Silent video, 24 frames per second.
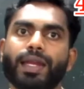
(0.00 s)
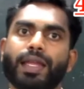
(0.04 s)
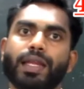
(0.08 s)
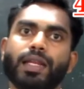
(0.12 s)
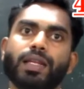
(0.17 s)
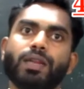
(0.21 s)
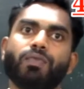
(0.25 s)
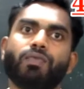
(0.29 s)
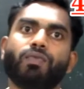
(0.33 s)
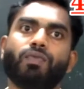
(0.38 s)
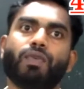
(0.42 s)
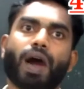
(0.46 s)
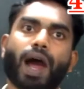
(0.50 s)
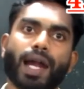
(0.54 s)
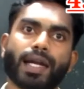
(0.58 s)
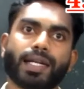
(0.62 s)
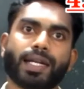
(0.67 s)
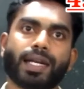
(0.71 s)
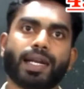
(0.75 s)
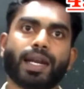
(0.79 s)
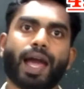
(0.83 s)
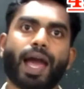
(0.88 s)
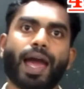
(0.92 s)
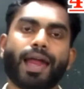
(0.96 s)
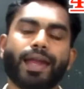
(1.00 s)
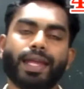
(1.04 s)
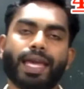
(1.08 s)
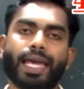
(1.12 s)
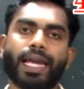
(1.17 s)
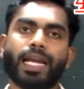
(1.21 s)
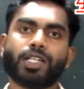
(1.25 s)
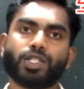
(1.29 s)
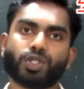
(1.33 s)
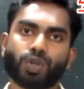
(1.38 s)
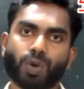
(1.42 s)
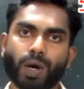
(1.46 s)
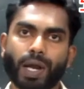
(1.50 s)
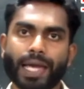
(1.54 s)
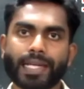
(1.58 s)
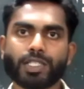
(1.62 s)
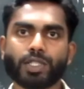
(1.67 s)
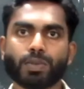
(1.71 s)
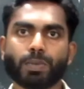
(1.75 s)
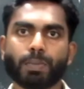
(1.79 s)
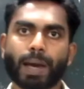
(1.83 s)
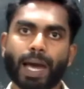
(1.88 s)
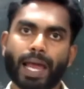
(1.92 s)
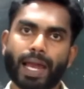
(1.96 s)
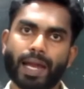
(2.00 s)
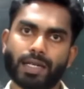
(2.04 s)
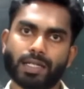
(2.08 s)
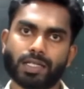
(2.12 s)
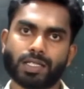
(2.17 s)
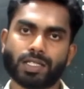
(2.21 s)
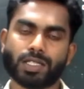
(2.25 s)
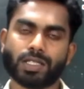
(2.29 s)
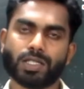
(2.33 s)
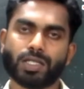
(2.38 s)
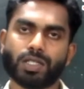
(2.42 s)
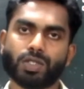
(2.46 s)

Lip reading: in water and electrolyte balance.